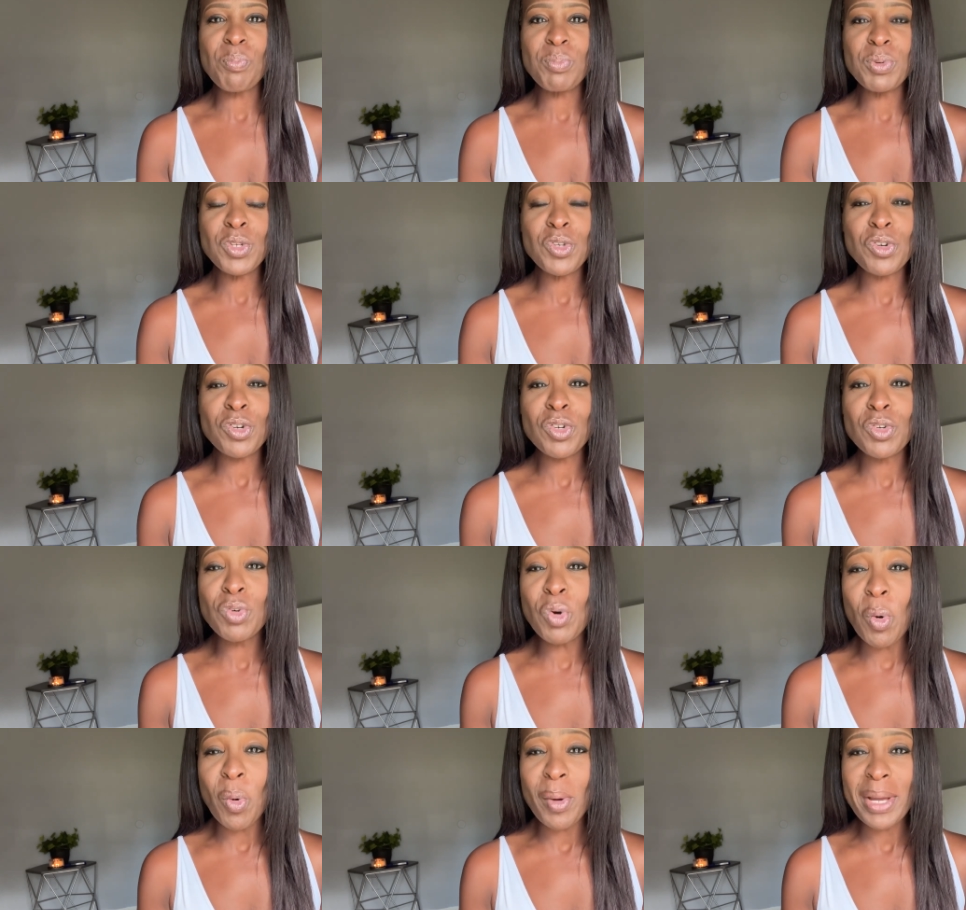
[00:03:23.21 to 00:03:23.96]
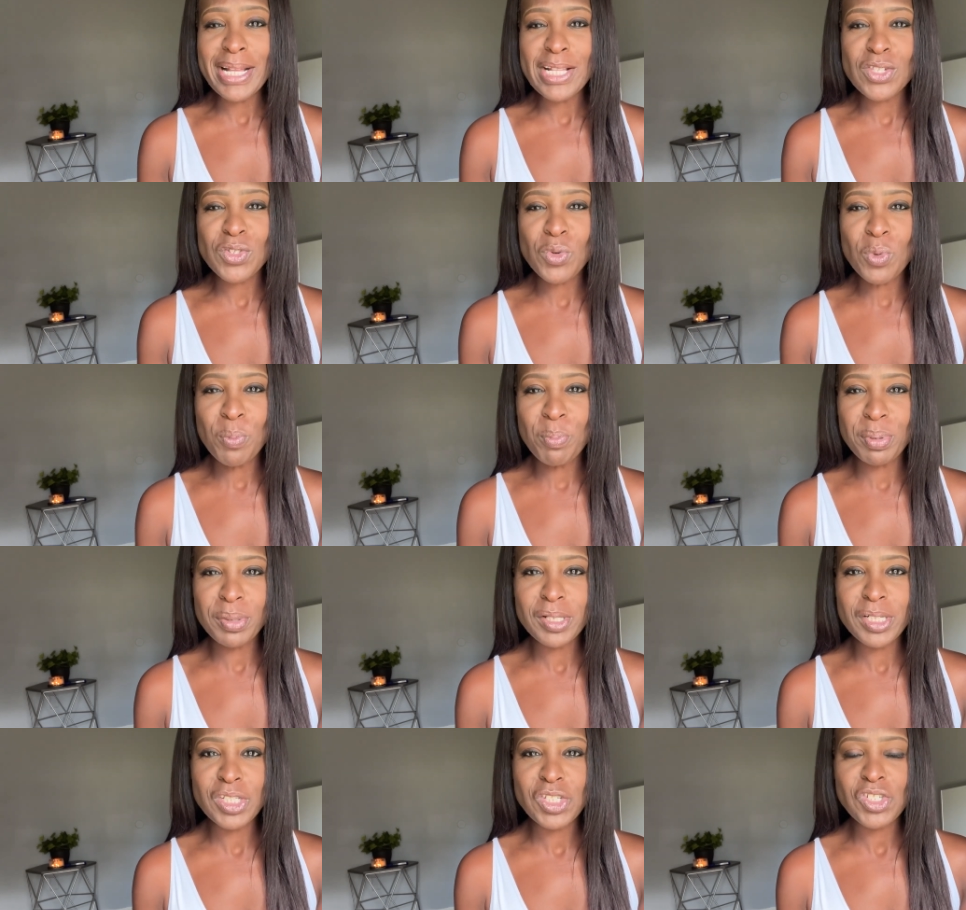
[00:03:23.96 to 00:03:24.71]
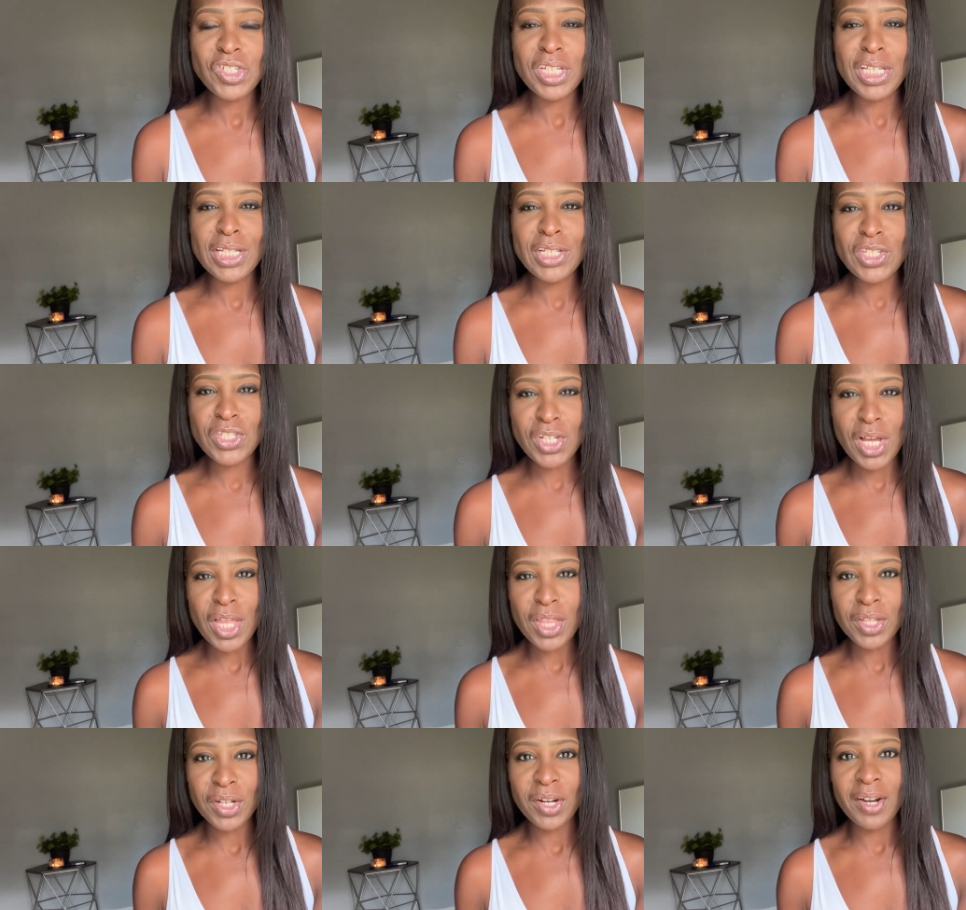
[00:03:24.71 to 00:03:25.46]
you're going to push each
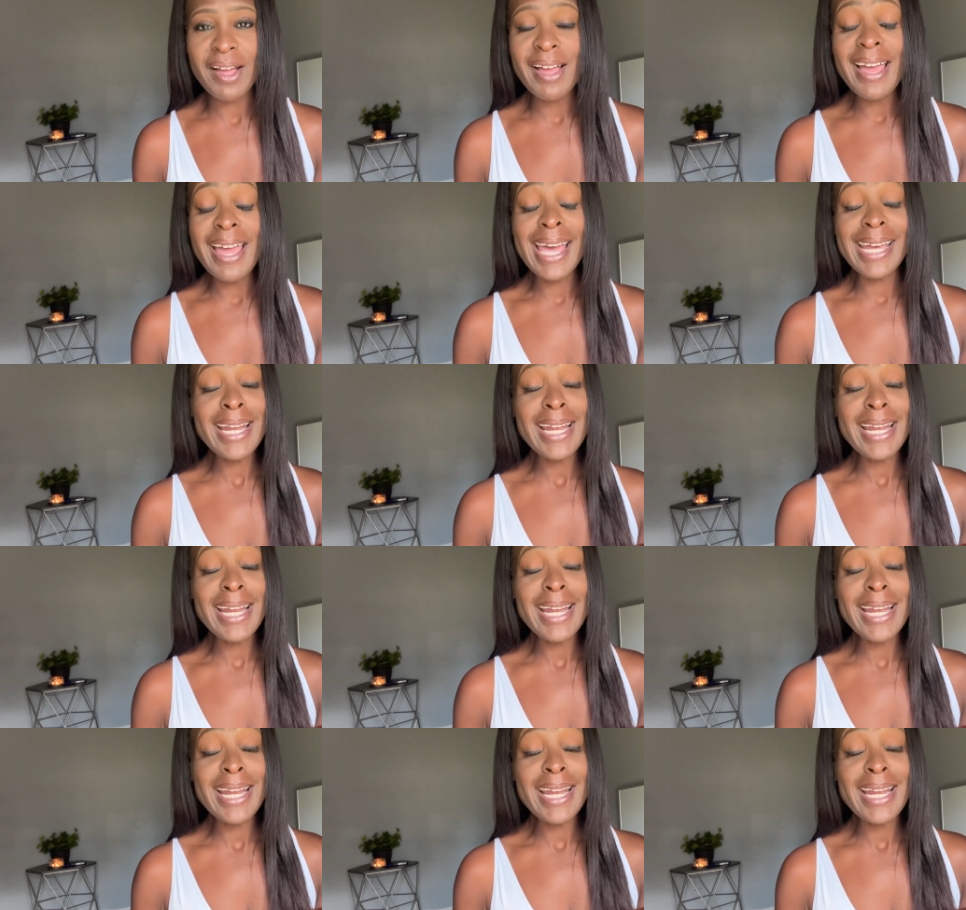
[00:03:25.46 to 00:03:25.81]
other.